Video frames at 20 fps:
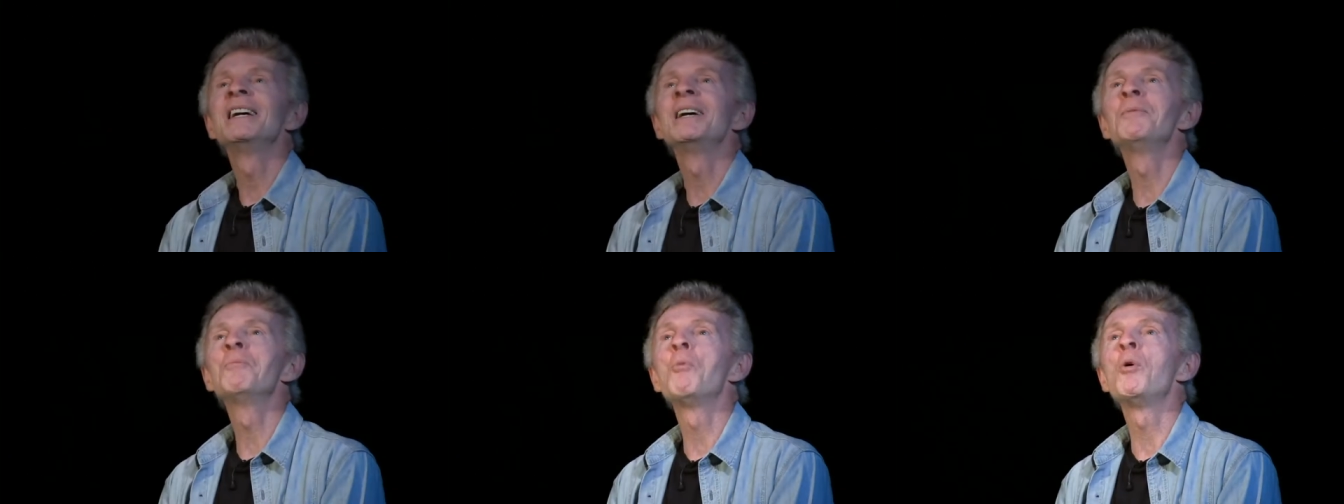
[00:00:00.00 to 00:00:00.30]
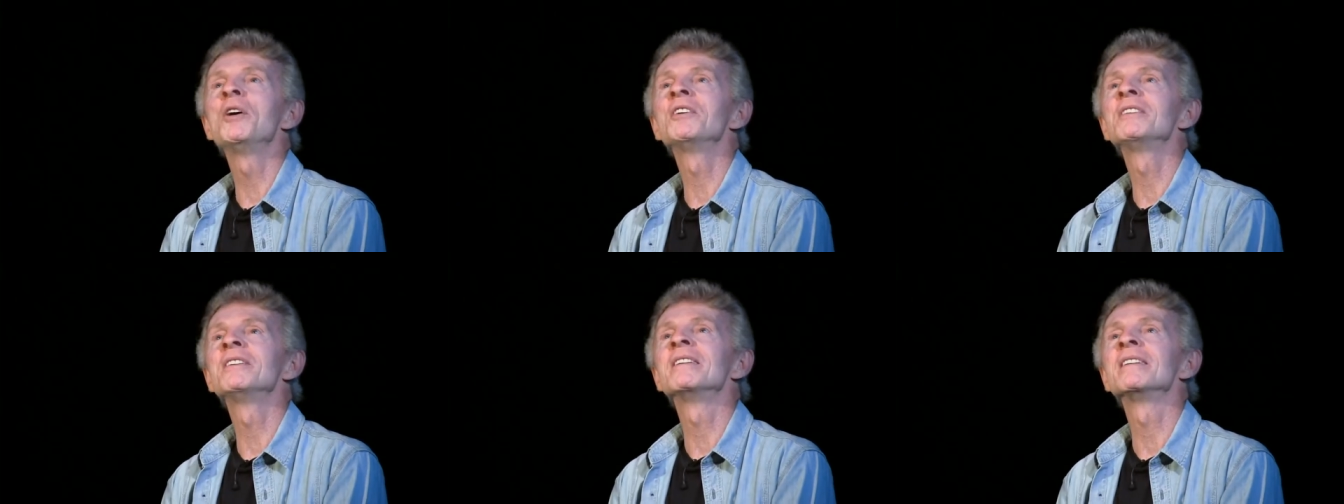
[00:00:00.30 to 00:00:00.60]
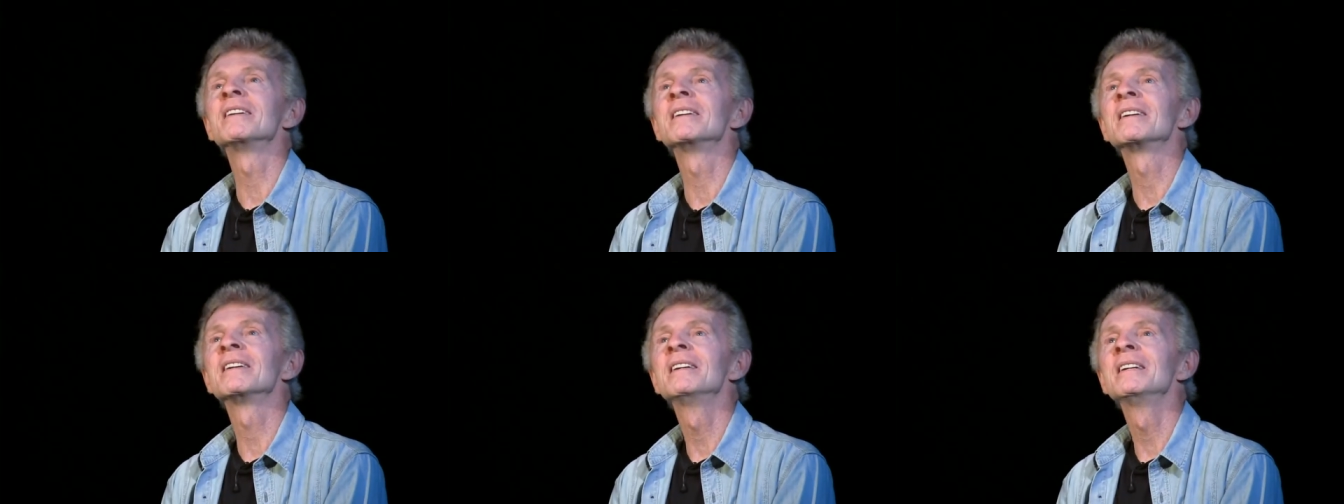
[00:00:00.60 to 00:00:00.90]
In
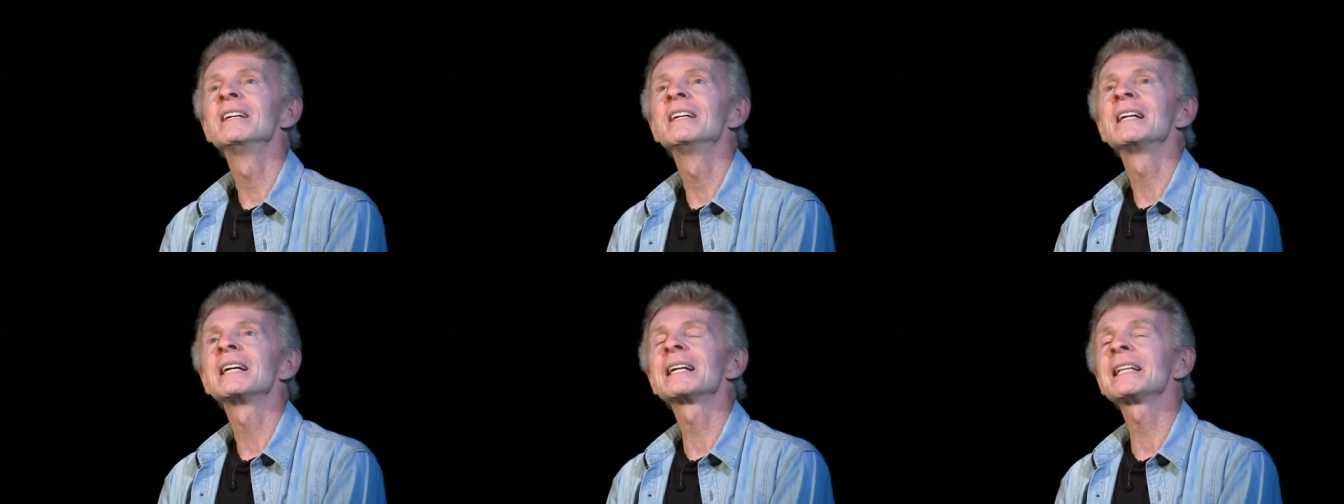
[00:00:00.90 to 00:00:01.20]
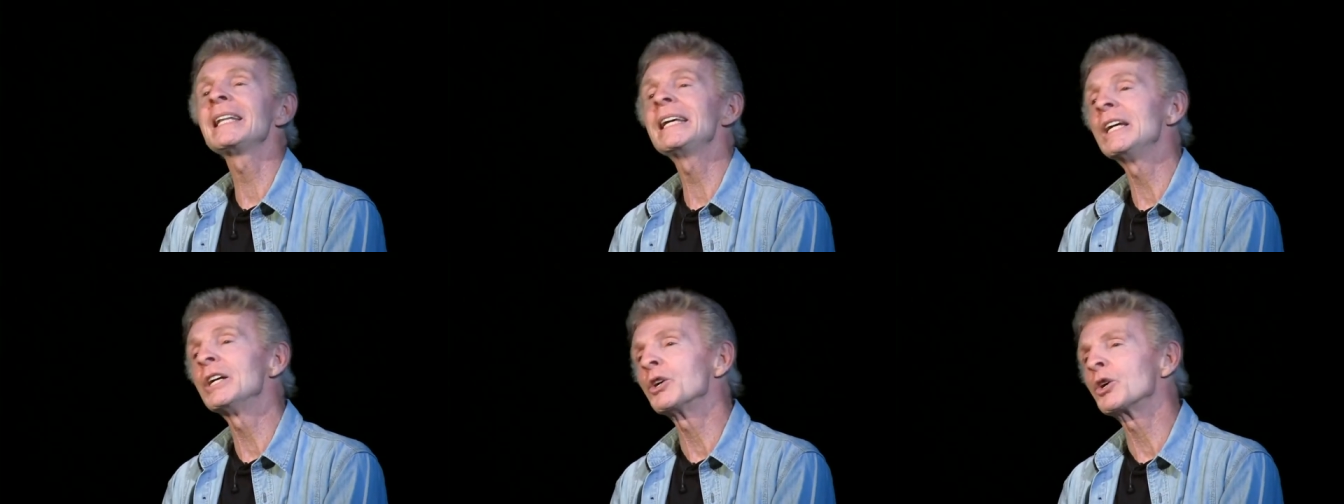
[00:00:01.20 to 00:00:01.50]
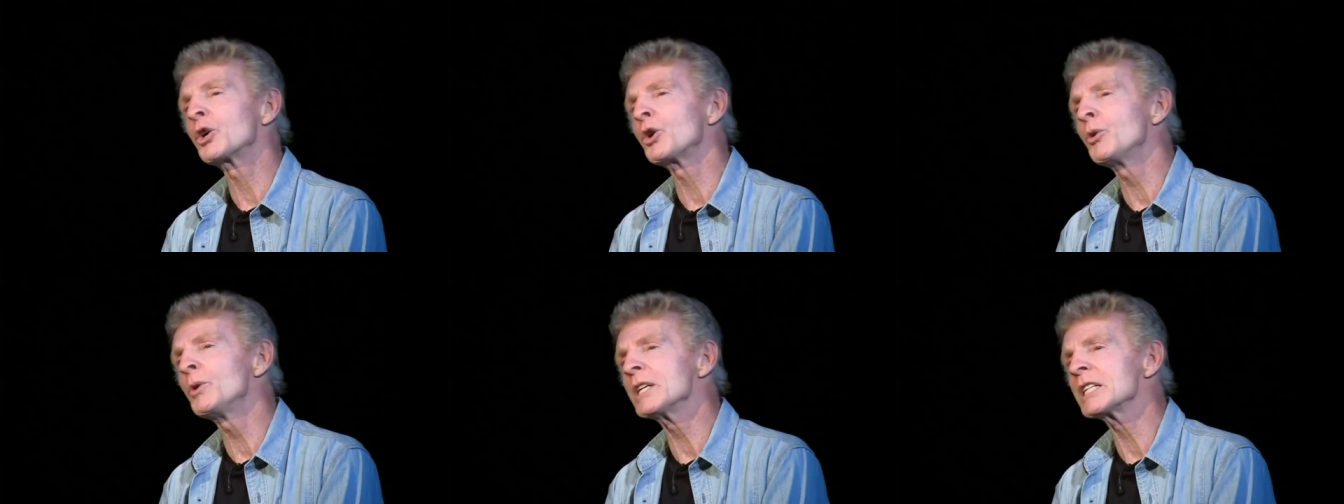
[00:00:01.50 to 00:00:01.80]
one
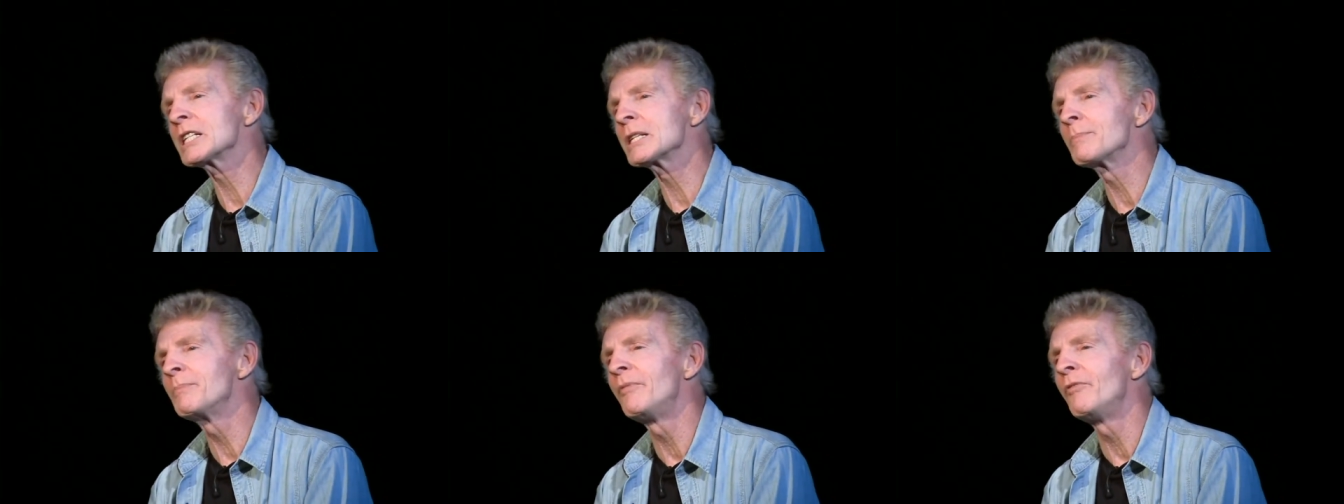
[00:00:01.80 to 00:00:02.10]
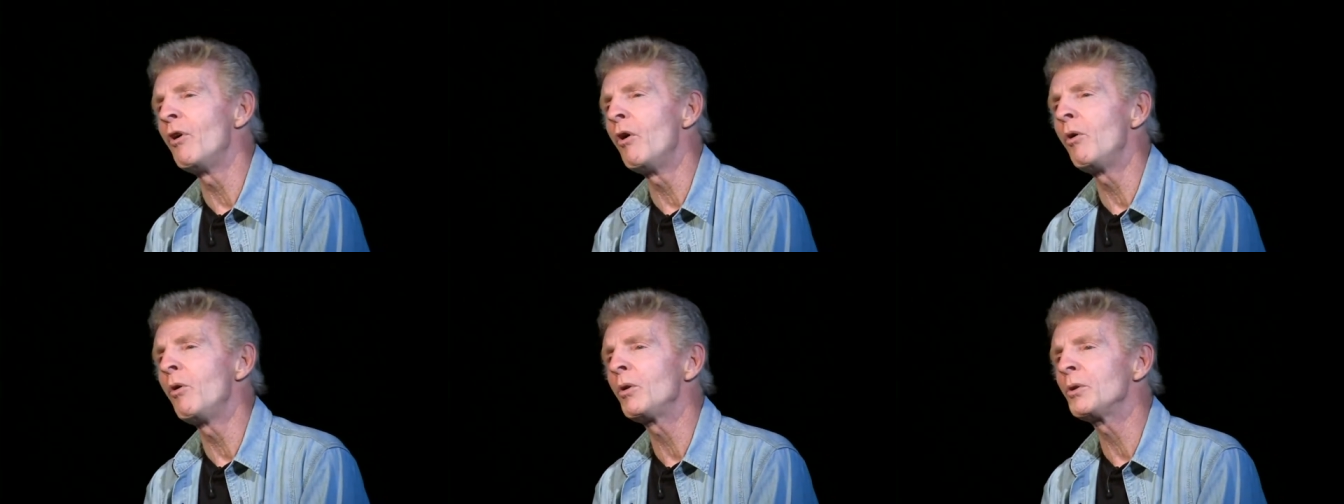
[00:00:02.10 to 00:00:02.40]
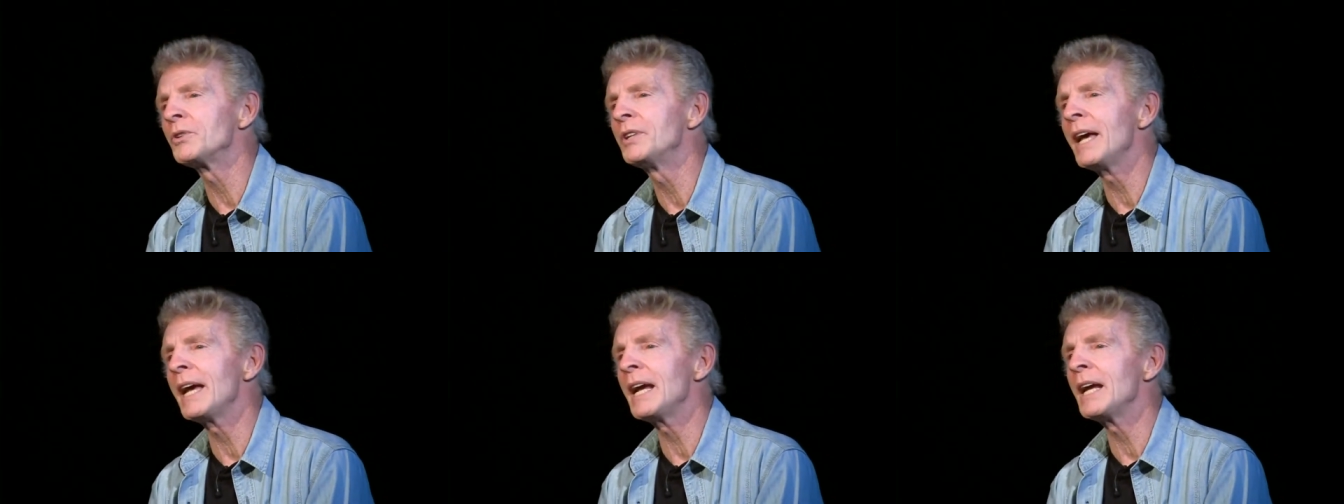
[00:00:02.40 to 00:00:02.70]
clear, crisp
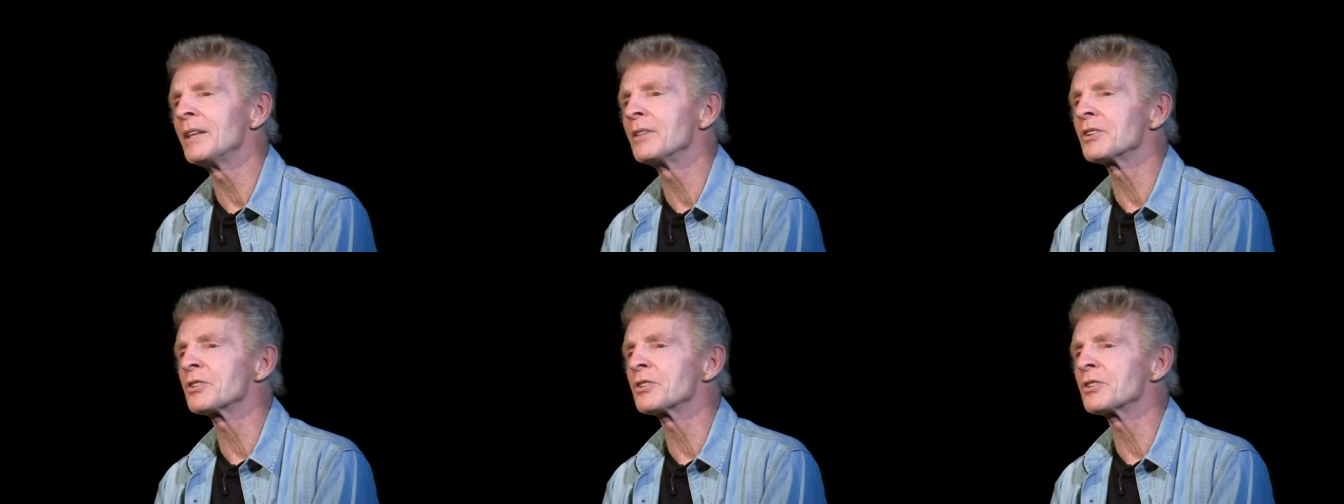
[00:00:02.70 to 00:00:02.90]
fall day,